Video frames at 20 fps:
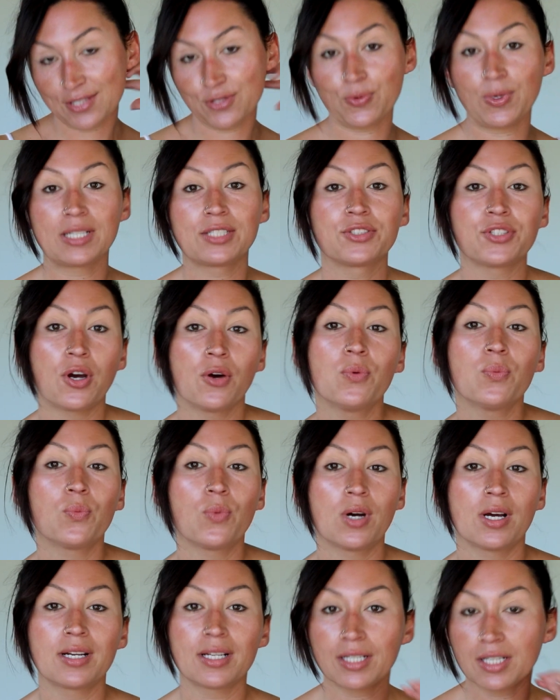so I don't
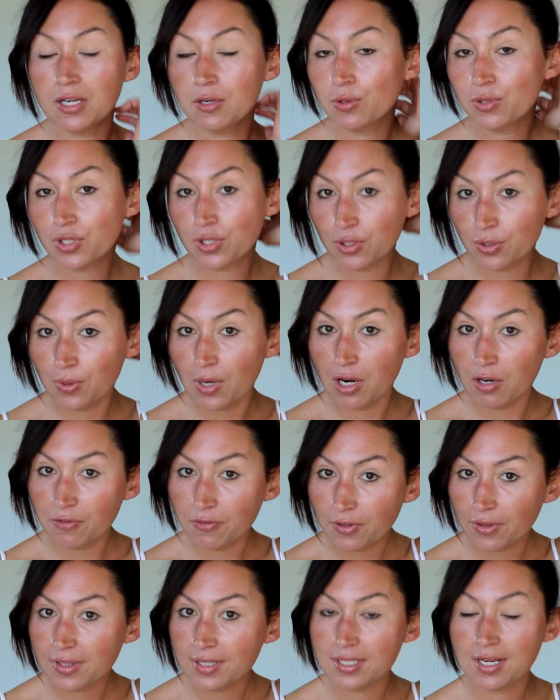want to go too
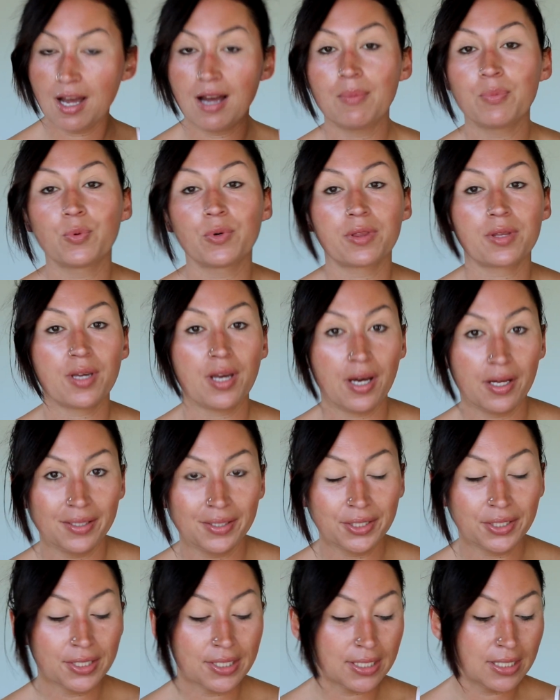over the top with
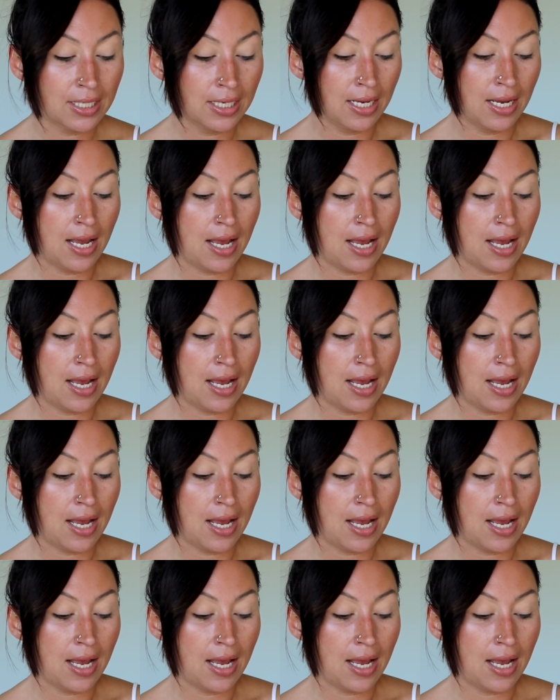color.